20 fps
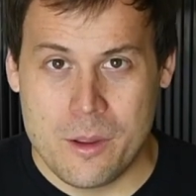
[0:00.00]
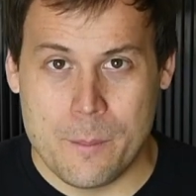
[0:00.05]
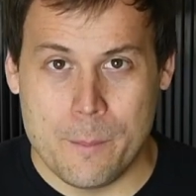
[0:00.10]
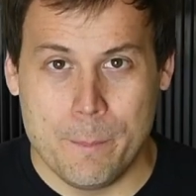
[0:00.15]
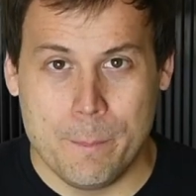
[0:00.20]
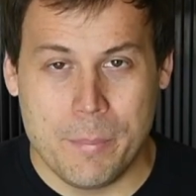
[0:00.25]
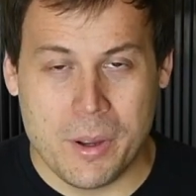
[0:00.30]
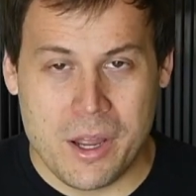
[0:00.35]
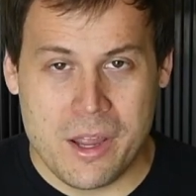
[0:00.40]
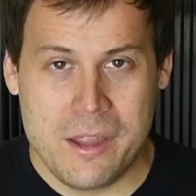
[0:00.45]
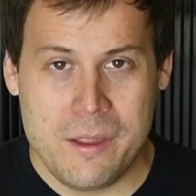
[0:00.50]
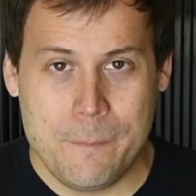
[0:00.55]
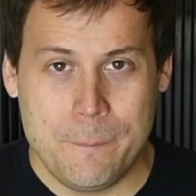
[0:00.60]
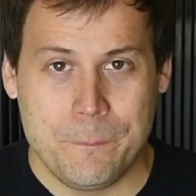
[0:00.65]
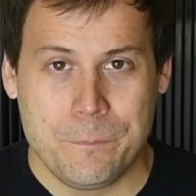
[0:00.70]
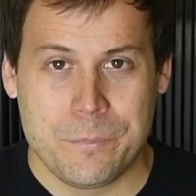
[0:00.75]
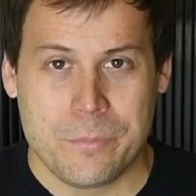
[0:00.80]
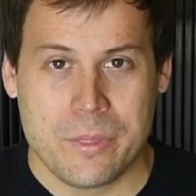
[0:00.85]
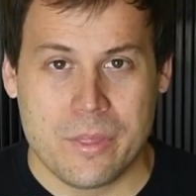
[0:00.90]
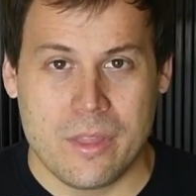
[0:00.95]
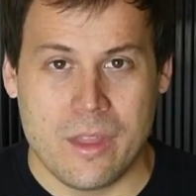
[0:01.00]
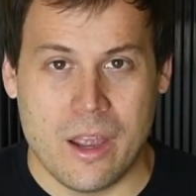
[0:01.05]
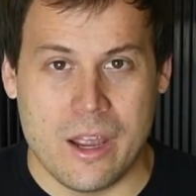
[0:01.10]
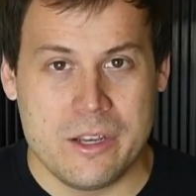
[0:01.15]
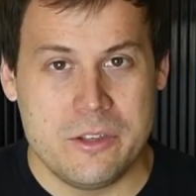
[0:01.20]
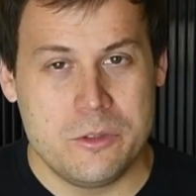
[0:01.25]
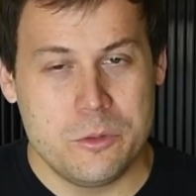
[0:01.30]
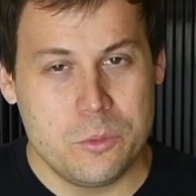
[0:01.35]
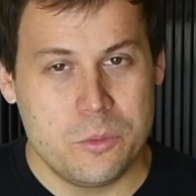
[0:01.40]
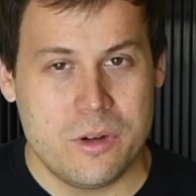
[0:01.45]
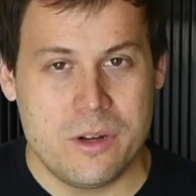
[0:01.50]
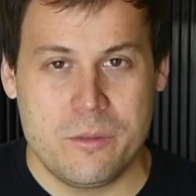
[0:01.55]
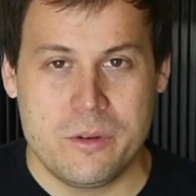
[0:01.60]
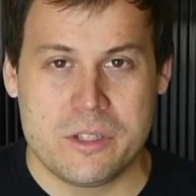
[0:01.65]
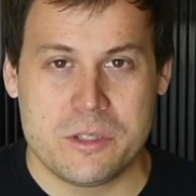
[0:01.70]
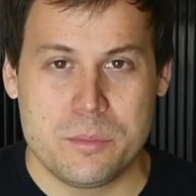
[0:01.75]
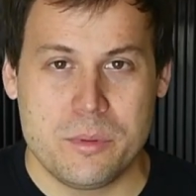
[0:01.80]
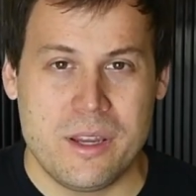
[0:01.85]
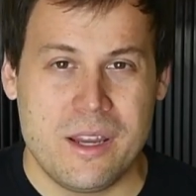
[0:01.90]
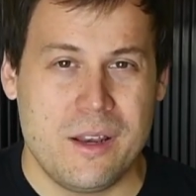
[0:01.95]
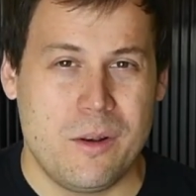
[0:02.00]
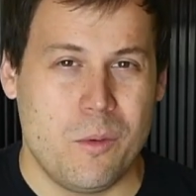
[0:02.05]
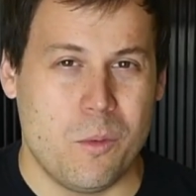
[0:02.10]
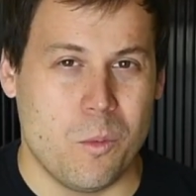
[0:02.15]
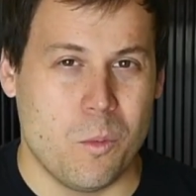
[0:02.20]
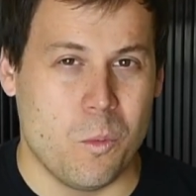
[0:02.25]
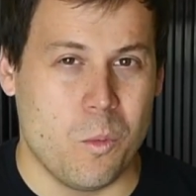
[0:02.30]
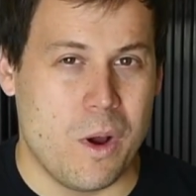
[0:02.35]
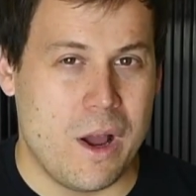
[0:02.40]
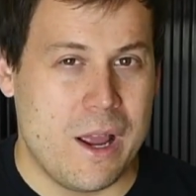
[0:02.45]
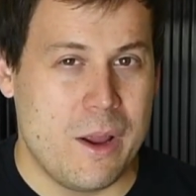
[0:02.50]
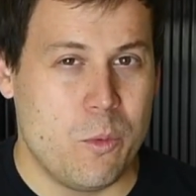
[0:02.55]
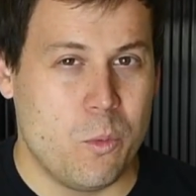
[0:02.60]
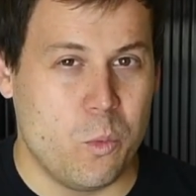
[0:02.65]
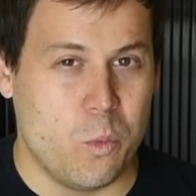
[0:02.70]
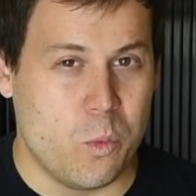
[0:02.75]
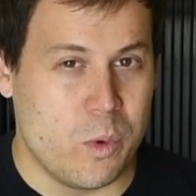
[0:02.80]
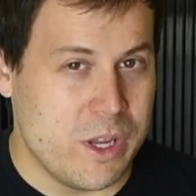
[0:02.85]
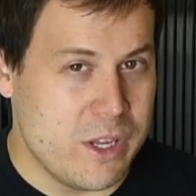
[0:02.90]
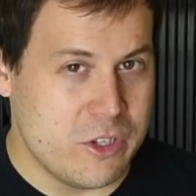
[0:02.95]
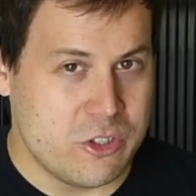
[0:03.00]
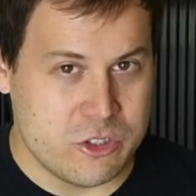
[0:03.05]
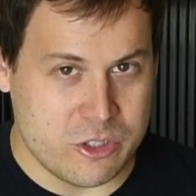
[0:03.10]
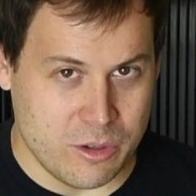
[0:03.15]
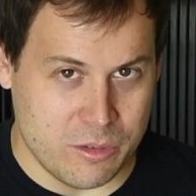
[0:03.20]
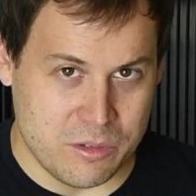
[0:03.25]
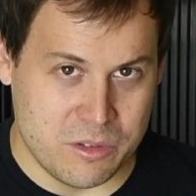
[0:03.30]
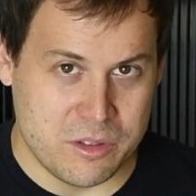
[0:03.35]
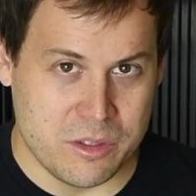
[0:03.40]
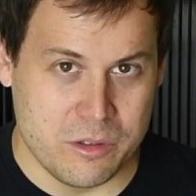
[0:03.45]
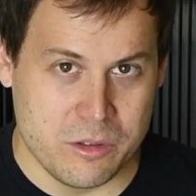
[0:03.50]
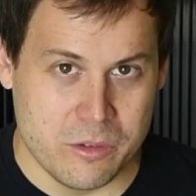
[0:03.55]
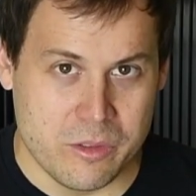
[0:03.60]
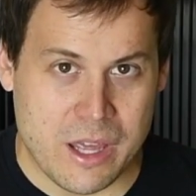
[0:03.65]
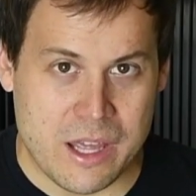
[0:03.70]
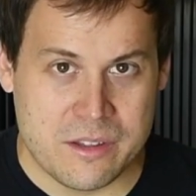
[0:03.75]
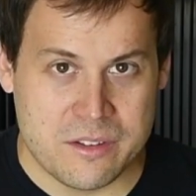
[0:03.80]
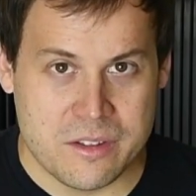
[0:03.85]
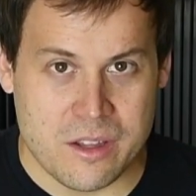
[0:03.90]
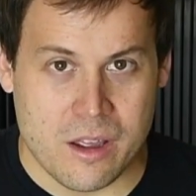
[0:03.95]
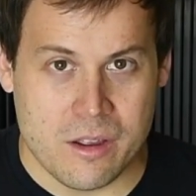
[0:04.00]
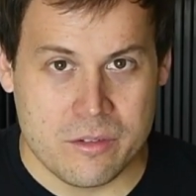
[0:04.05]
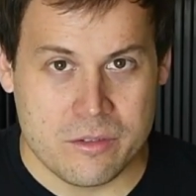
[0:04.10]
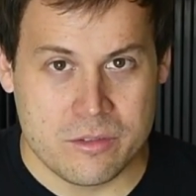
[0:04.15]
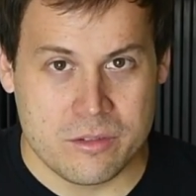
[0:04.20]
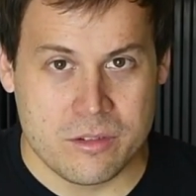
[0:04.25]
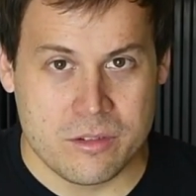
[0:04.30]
But I do want to explain why we chose to do that stuff.